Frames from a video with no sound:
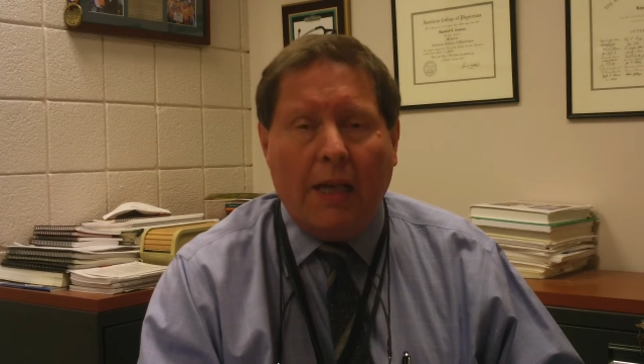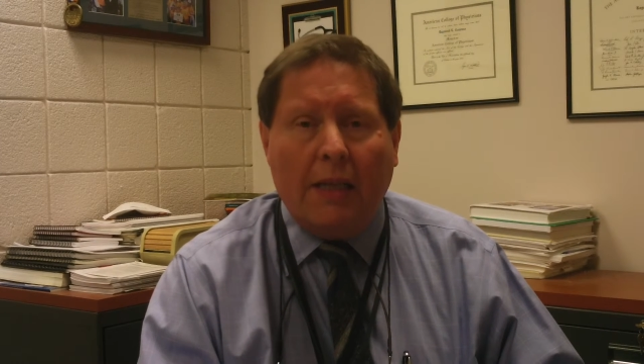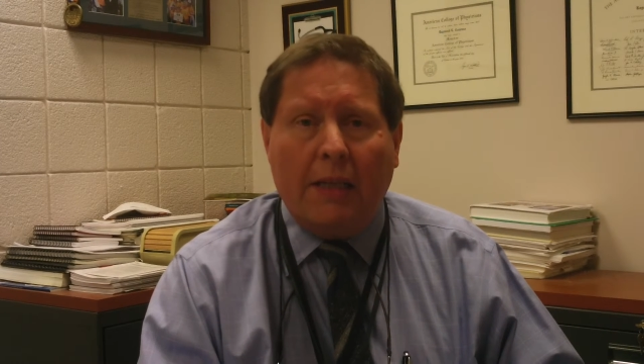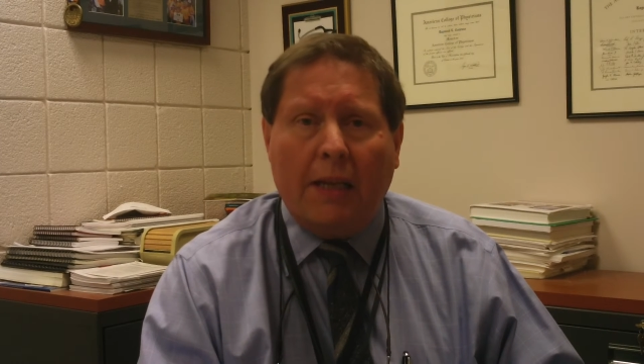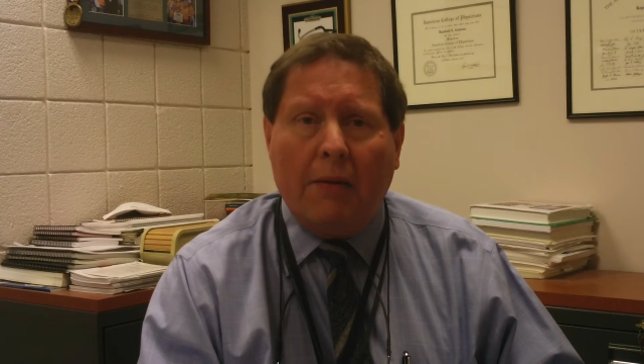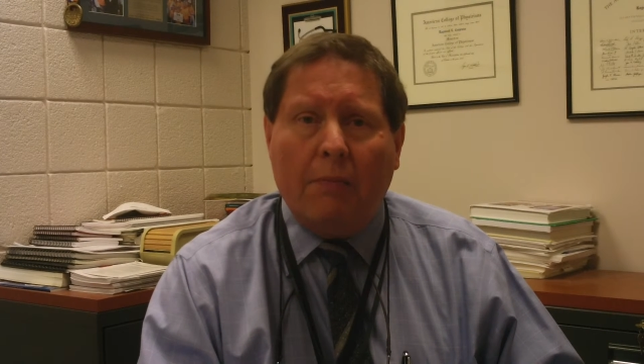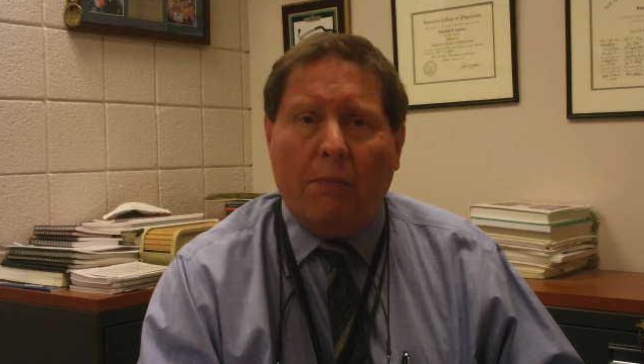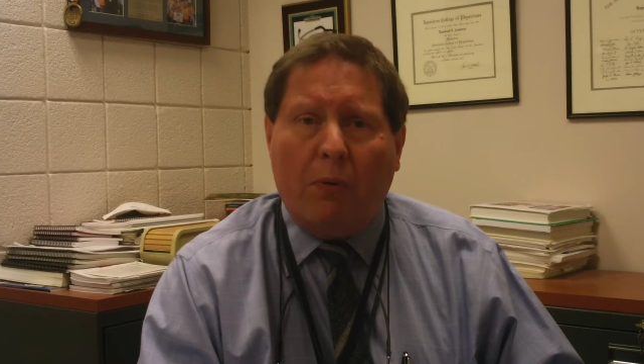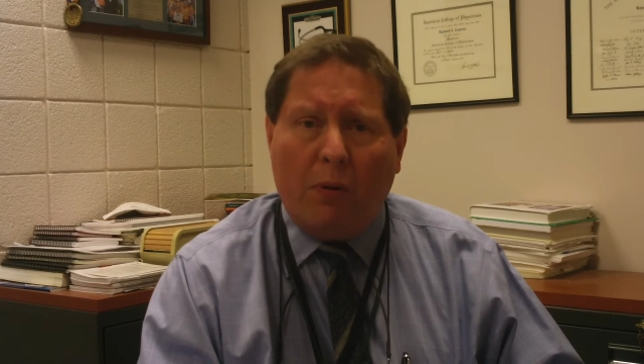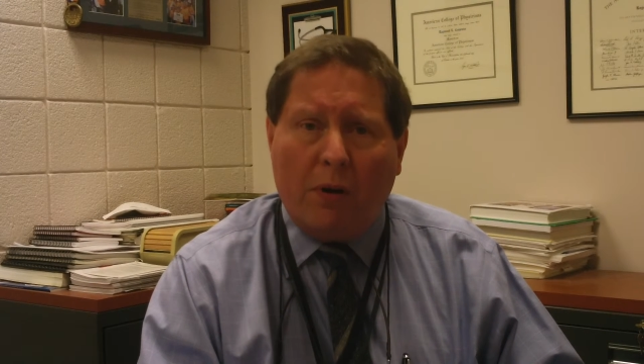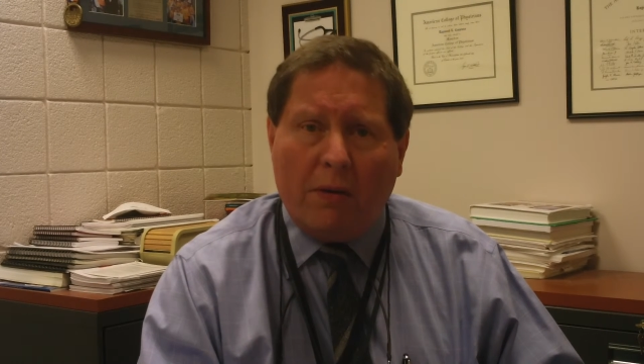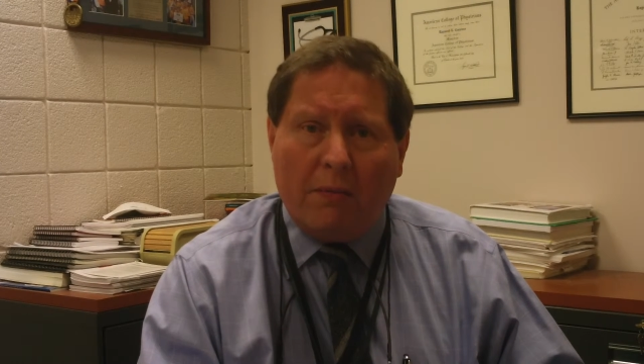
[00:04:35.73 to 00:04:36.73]
The
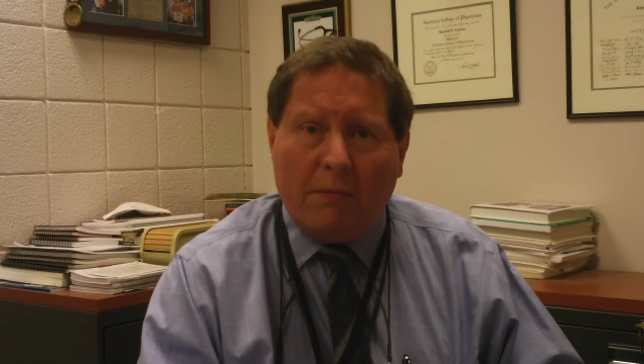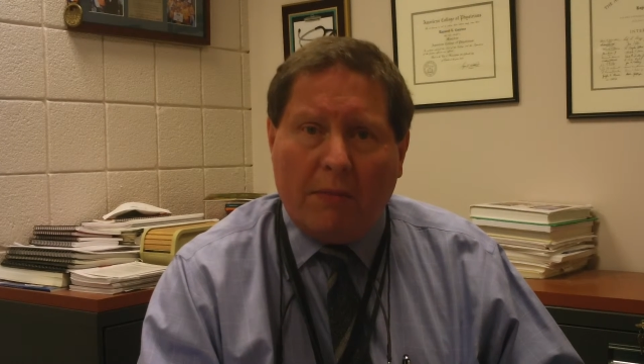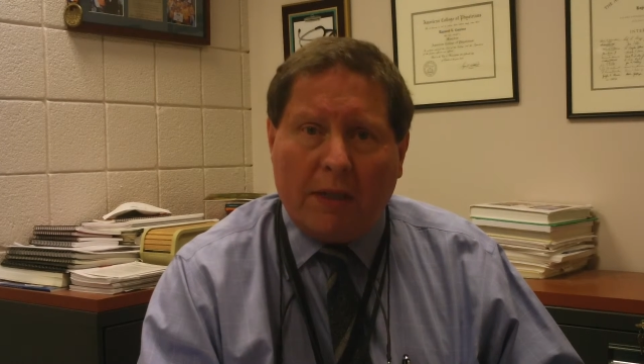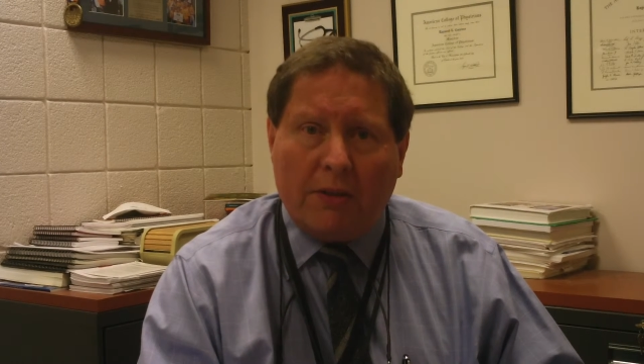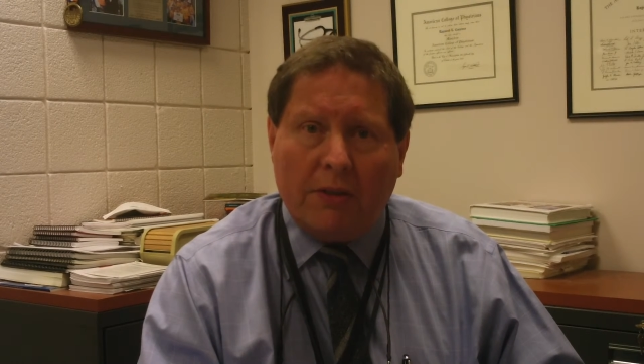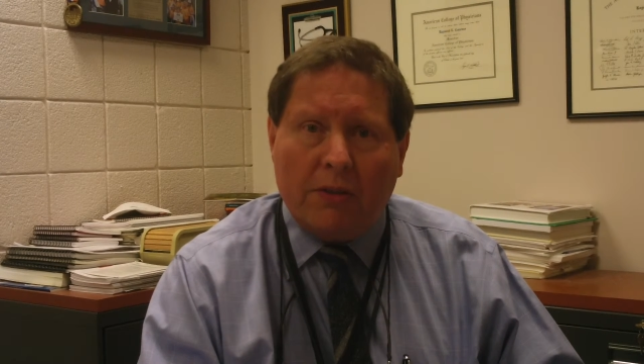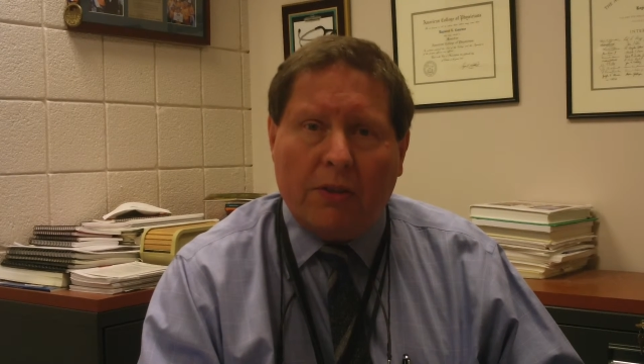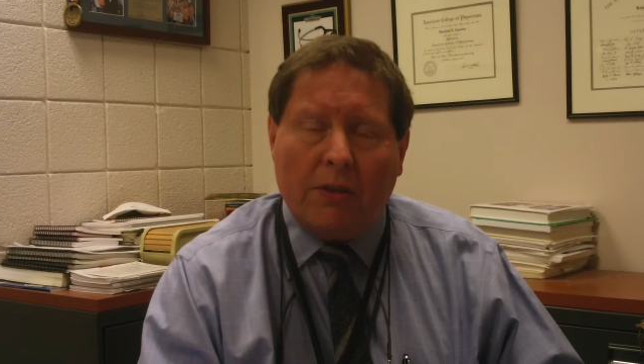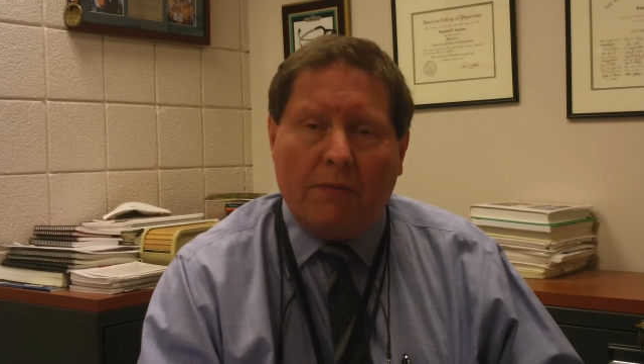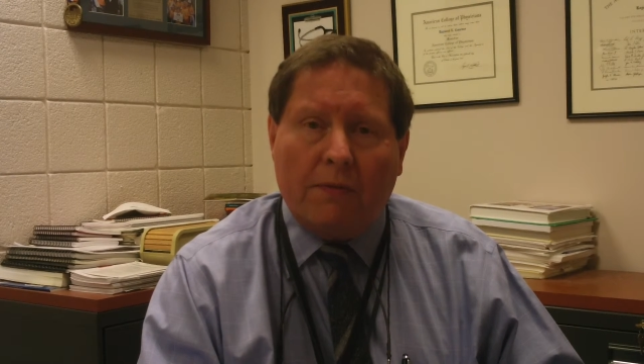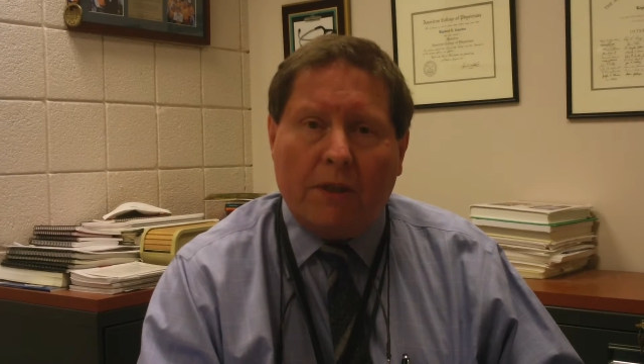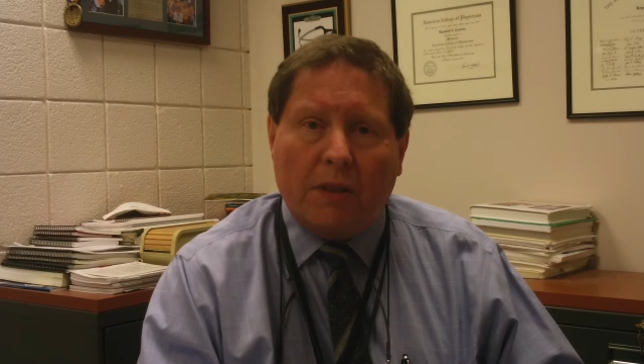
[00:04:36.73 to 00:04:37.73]
important measures
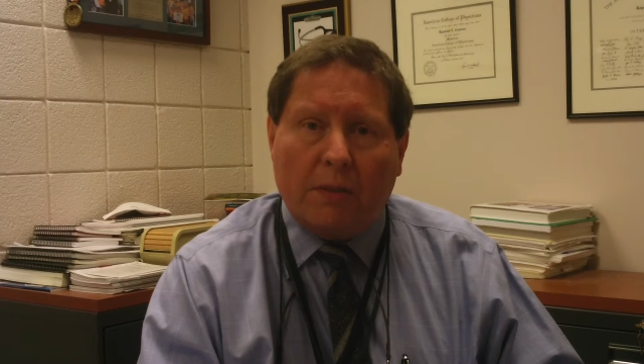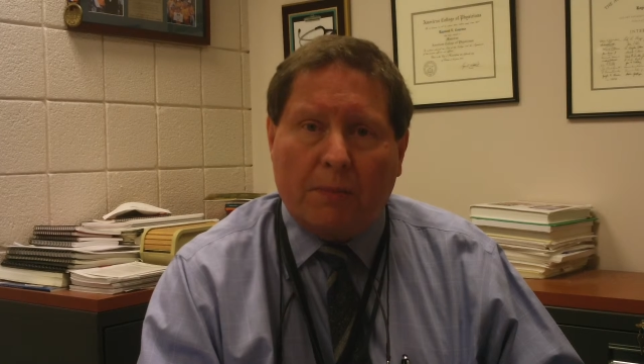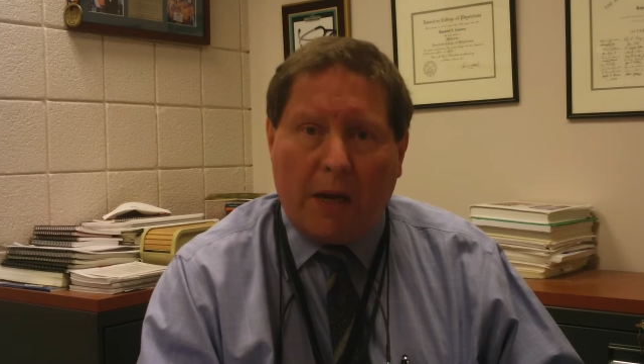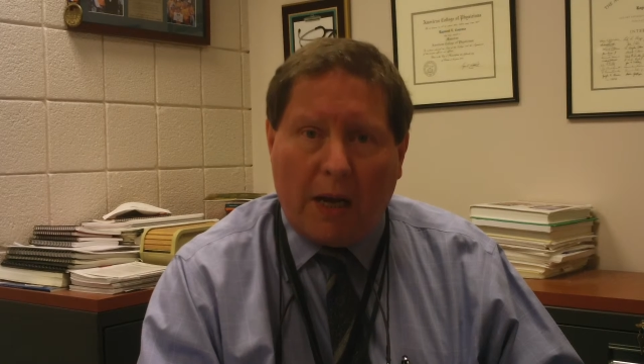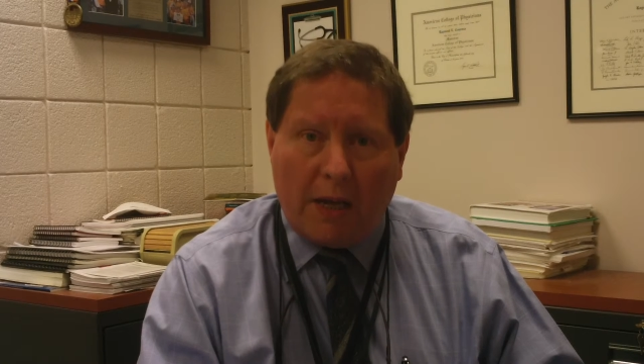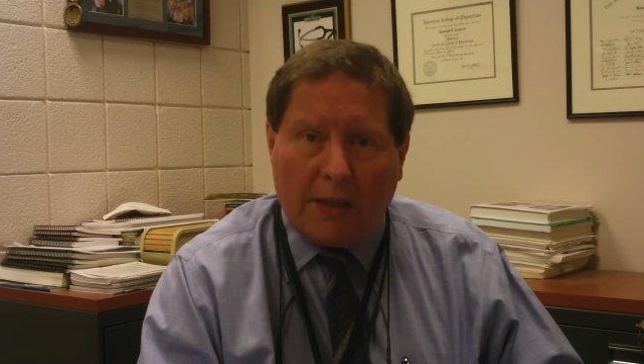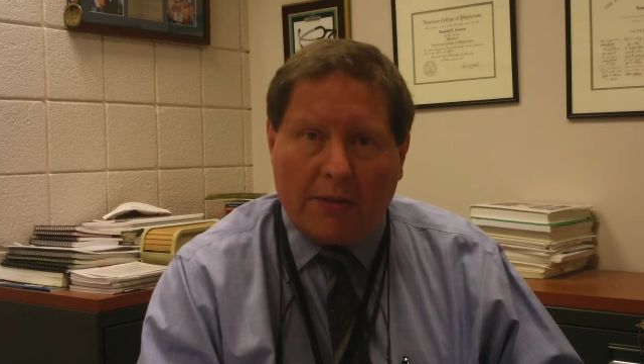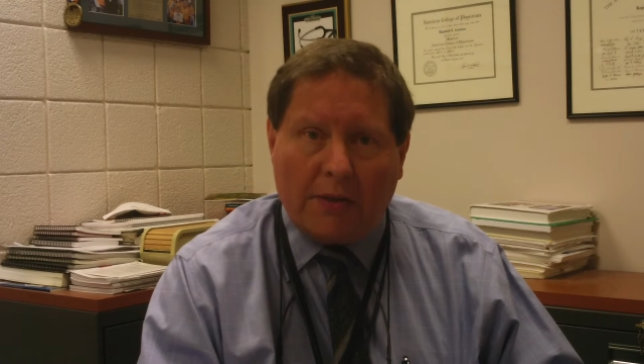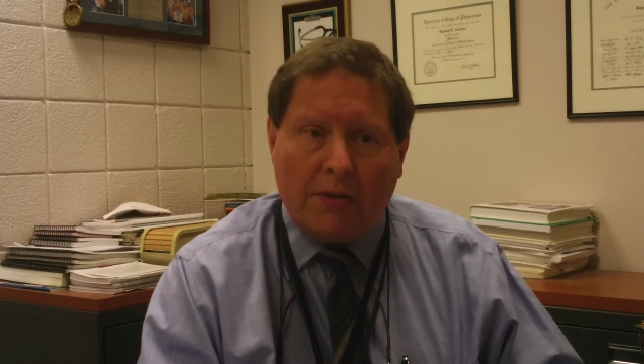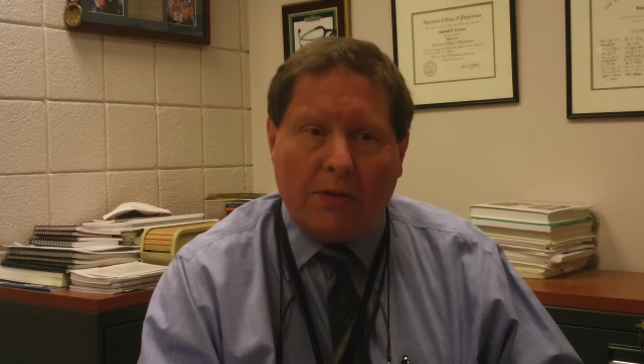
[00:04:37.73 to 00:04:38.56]
of response